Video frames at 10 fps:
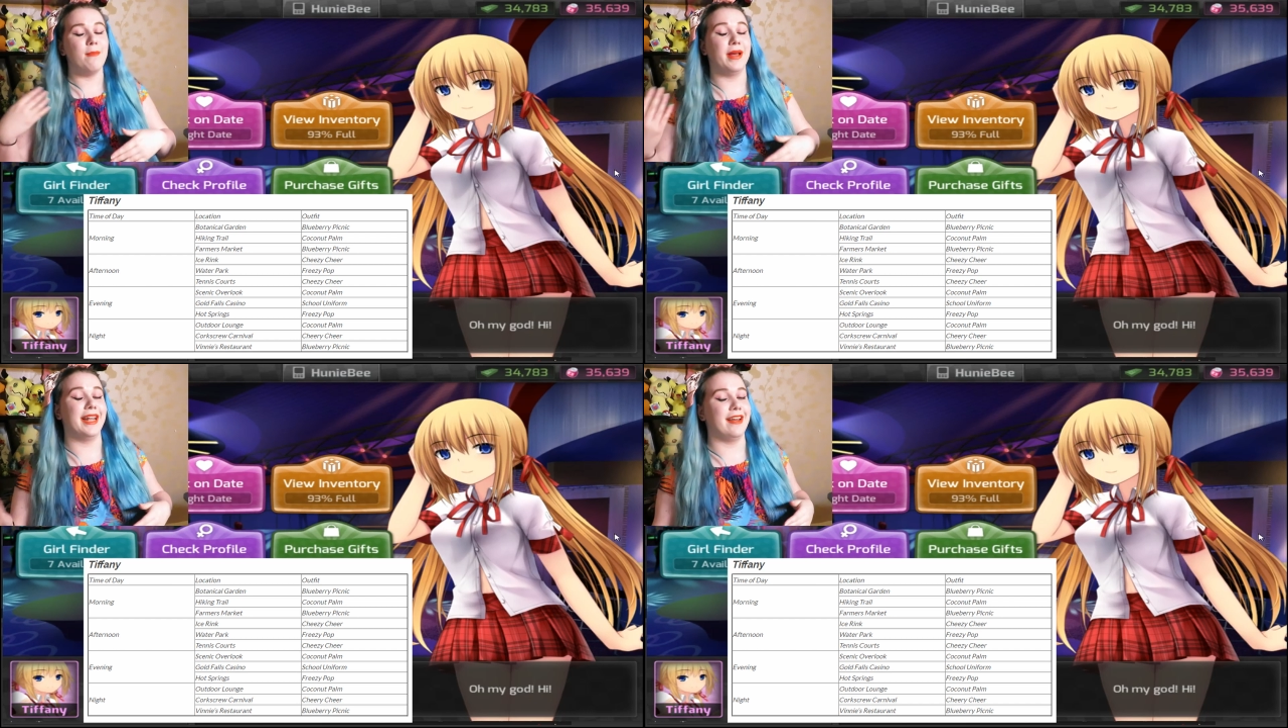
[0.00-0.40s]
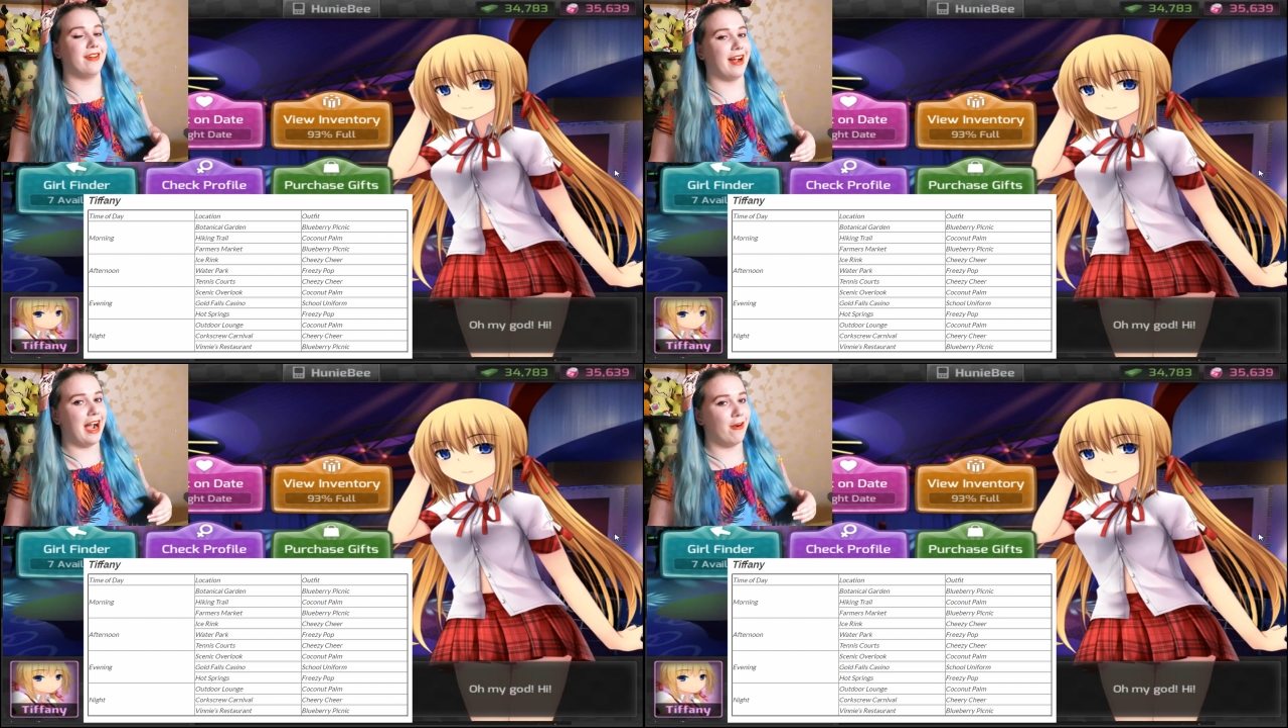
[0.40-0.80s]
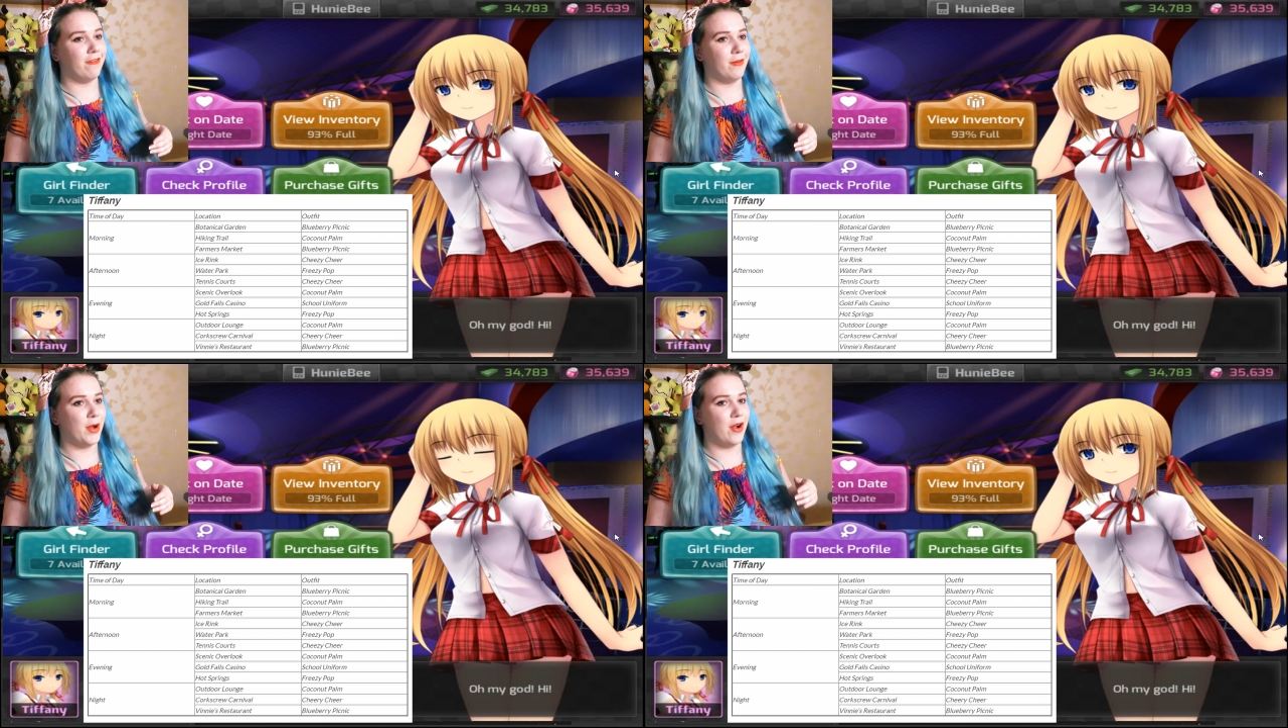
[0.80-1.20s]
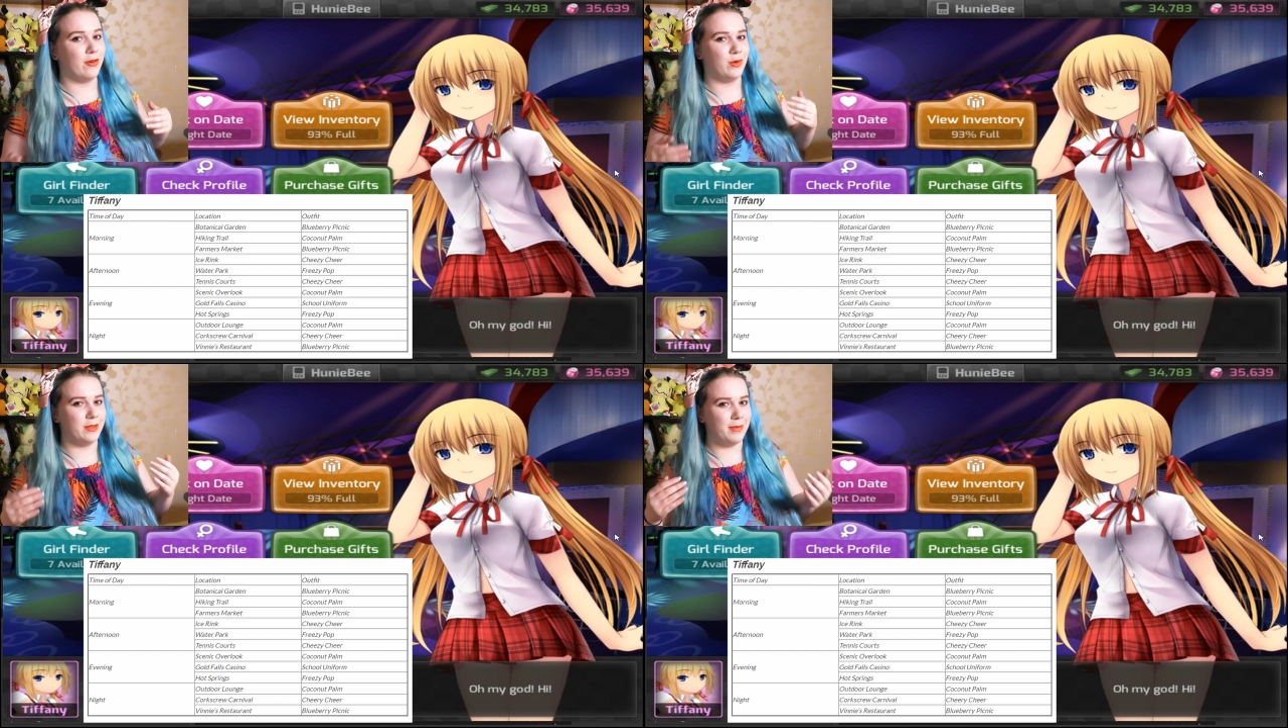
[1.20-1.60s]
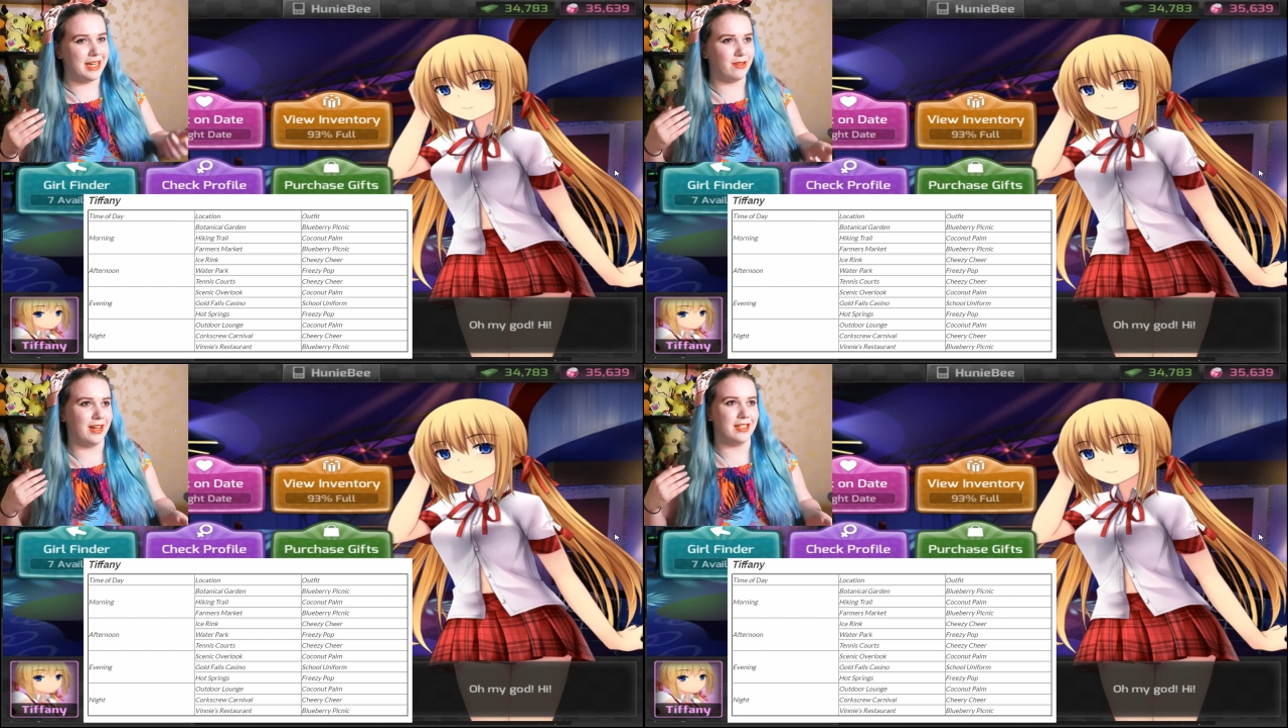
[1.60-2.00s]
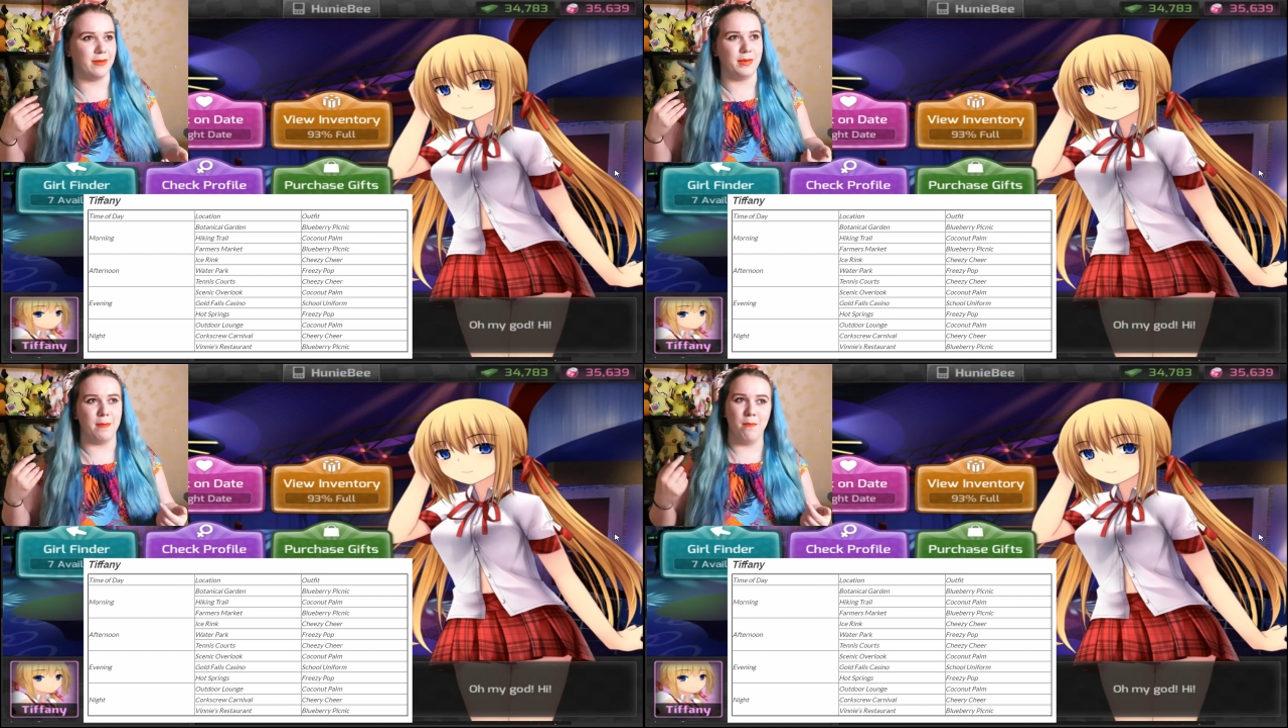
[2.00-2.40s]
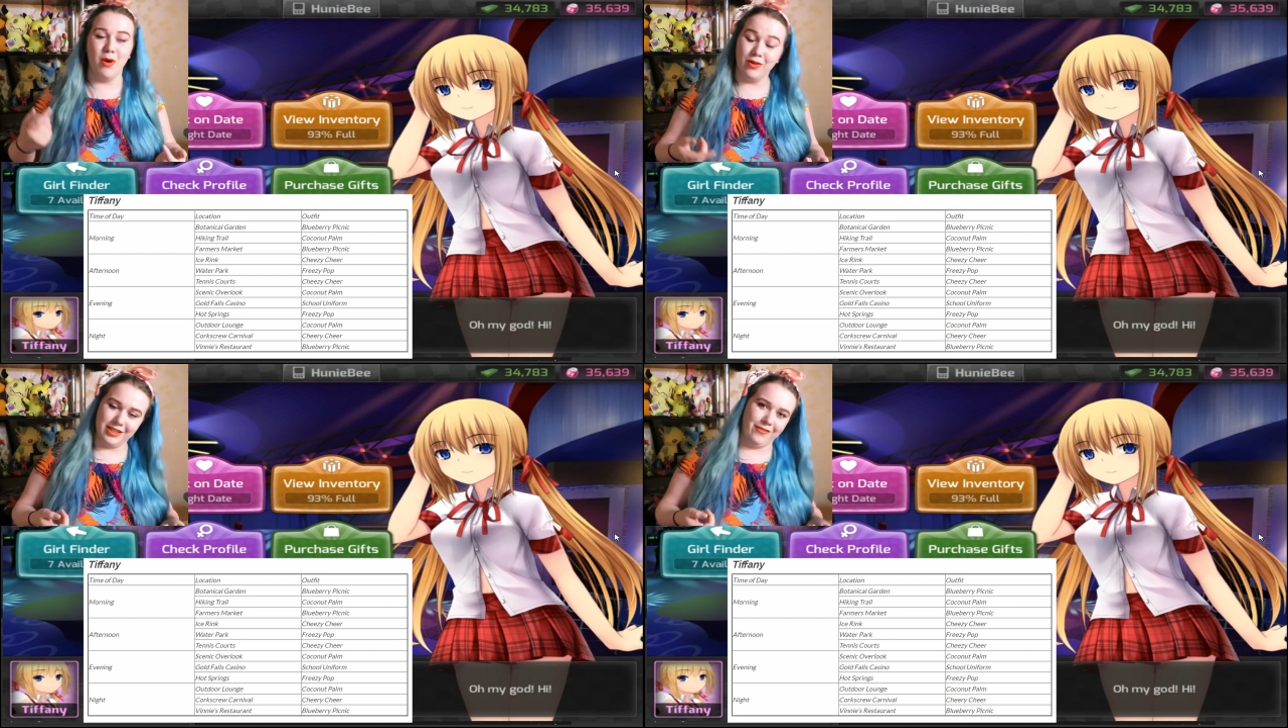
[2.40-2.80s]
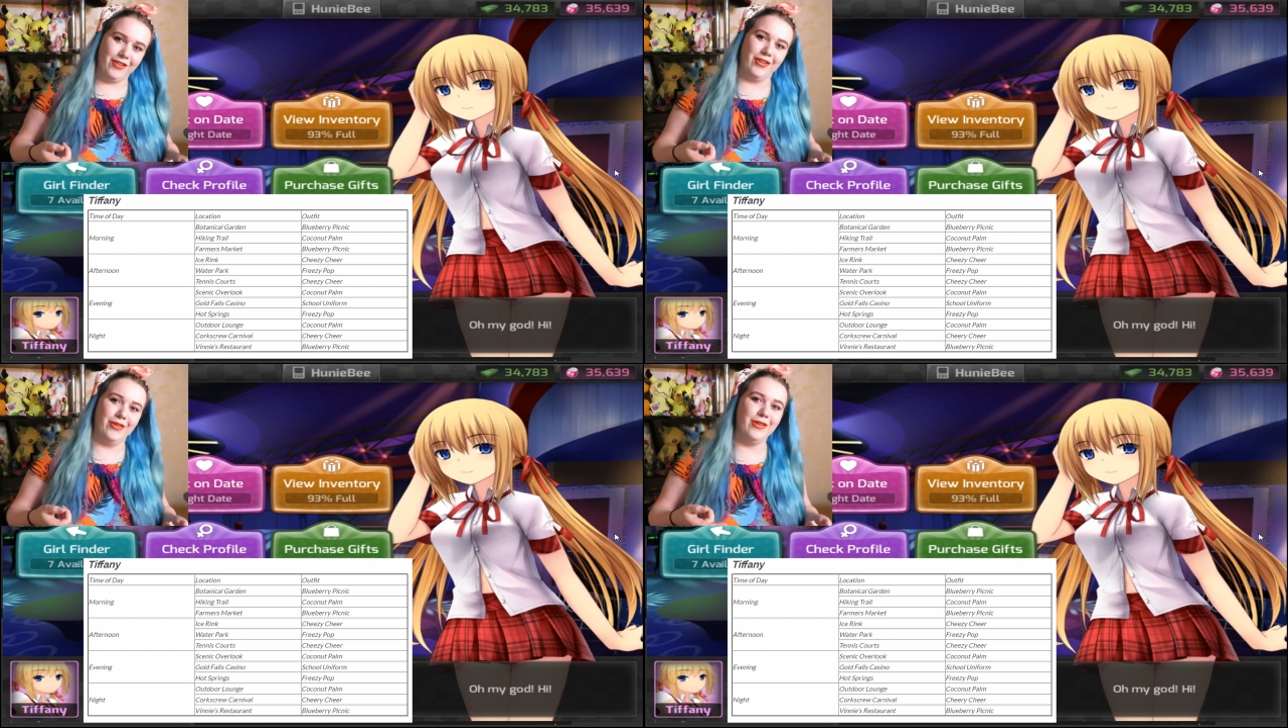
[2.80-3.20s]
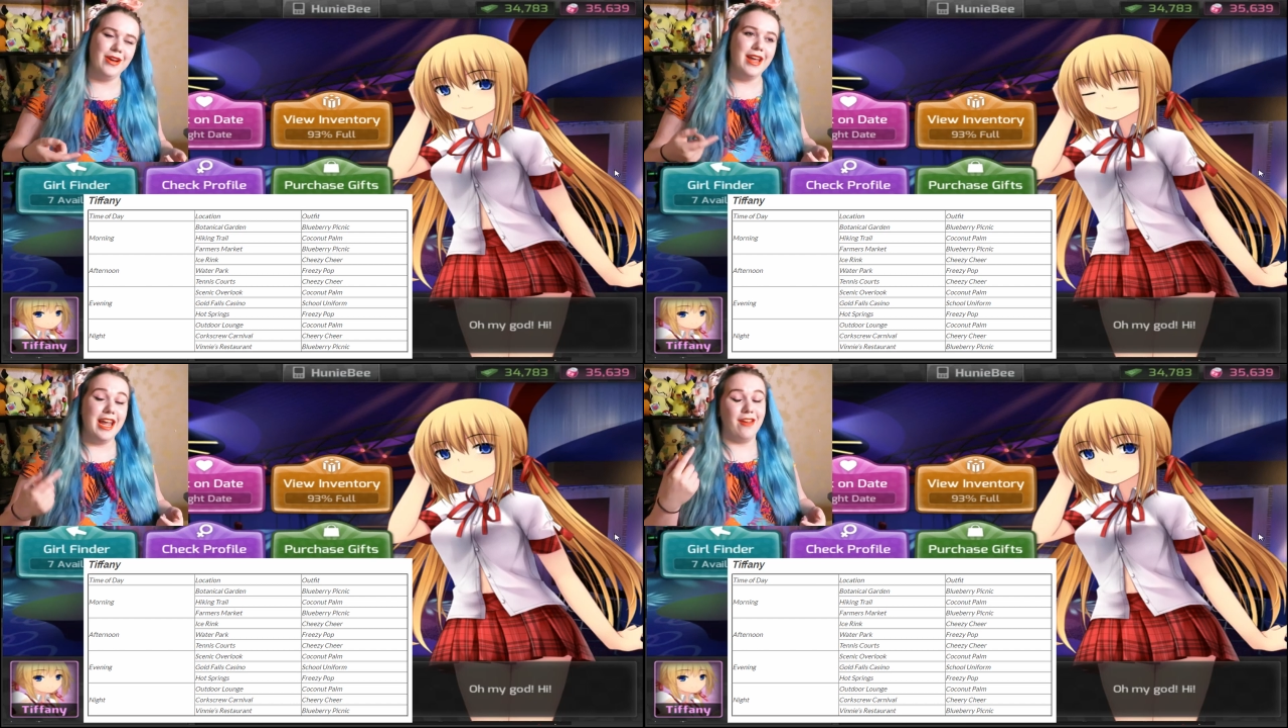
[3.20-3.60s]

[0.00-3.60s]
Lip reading: But then you got alpha mode, which makes things a bit more difficult.